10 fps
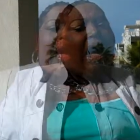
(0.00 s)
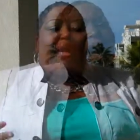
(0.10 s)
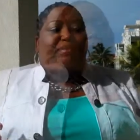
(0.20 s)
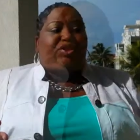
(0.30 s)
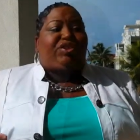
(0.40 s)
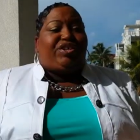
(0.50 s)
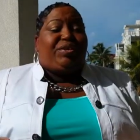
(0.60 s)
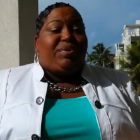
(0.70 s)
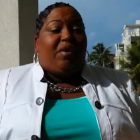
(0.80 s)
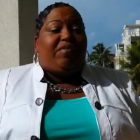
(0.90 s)
I'm sure
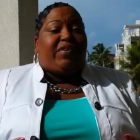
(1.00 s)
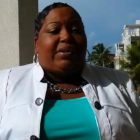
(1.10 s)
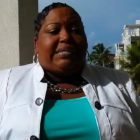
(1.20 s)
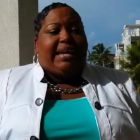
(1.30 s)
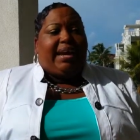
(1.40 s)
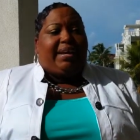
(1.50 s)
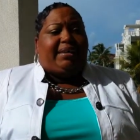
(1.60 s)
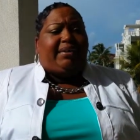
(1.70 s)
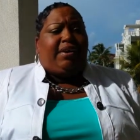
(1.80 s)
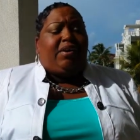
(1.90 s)
you know
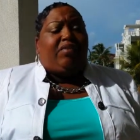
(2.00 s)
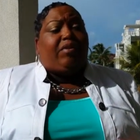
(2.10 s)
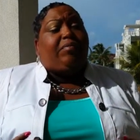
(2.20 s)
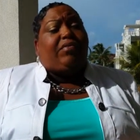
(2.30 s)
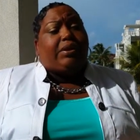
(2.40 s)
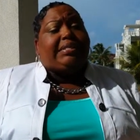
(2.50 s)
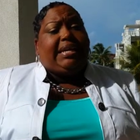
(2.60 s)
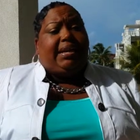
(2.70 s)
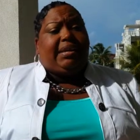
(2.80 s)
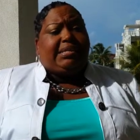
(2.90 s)
firsthand, from
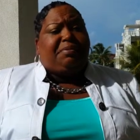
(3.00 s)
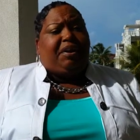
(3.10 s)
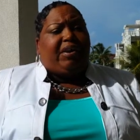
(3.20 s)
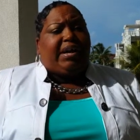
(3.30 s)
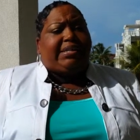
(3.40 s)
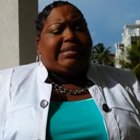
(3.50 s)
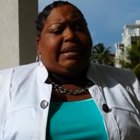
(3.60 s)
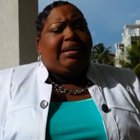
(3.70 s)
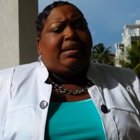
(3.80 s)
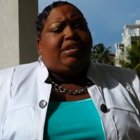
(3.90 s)
firsthand experience,
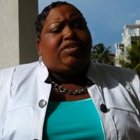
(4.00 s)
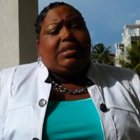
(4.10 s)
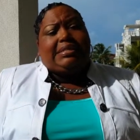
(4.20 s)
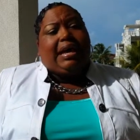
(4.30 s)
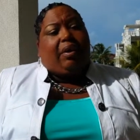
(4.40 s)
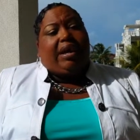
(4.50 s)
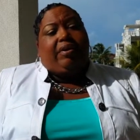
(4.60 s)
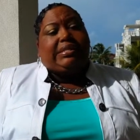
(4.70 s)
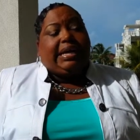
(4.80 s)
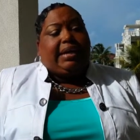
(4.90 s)
just how
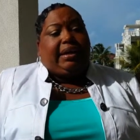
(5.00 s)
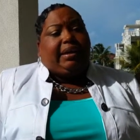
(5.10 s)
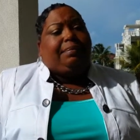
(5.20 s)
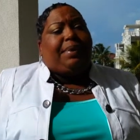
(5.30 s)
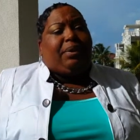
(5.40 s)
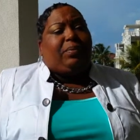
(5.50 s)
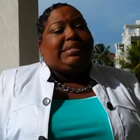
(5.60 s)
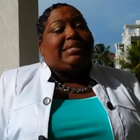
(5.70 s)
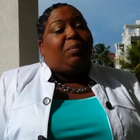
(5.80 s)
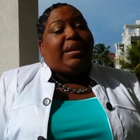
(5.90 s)
irritating it can be
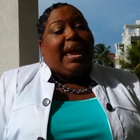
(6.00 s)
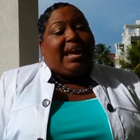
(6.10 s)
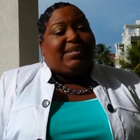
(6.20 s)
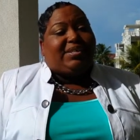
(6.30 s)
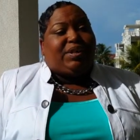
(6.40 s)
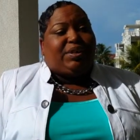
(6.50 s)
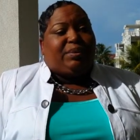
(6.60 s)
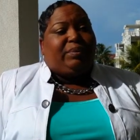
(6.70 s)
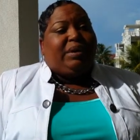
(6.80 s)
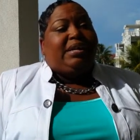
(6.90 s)
when someone asks
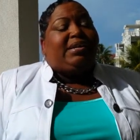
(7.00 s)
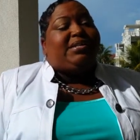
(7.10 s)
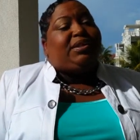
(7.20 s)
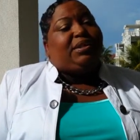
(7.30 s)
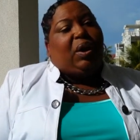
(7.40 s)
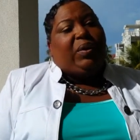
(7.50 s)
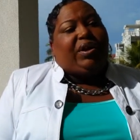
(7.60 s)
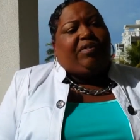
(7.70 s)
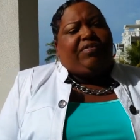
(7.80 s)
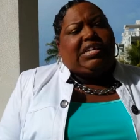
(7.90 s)
you to lower
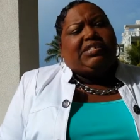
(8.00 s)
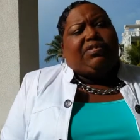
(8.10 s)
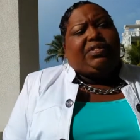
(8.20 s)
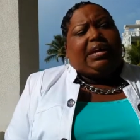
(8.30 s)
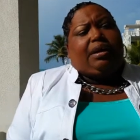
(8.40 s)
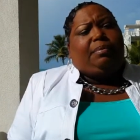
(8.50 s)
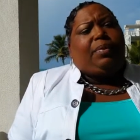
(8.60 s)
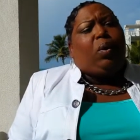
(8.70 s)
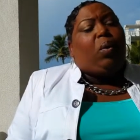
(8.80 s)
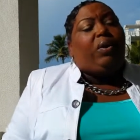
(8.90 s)
your fees for them,
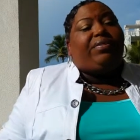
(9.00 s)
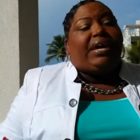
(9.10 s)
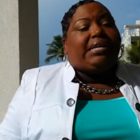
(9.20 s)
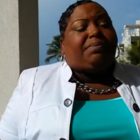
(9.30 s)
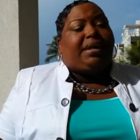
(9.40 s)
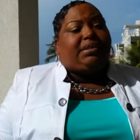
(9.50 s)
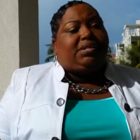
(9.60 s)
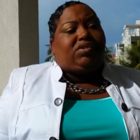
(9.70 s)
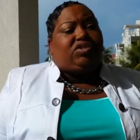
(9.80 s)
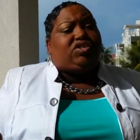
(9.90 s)
or they expect
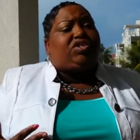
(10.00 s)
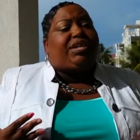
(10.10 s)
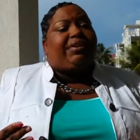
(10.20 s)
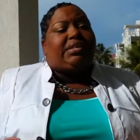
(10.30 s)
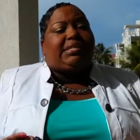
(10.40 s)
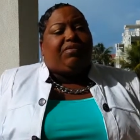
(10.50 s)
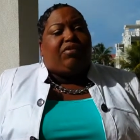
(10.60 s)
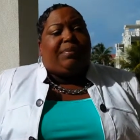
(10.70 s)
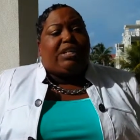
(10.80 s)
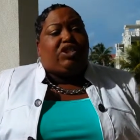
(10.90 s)
us to just share this
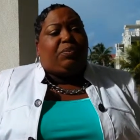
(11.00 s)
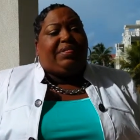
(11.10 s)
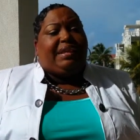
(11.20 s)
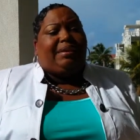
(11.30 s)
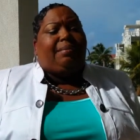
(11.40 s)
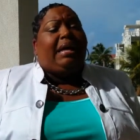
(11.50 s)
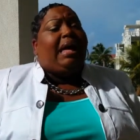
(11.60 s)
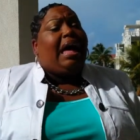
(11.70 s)
information with them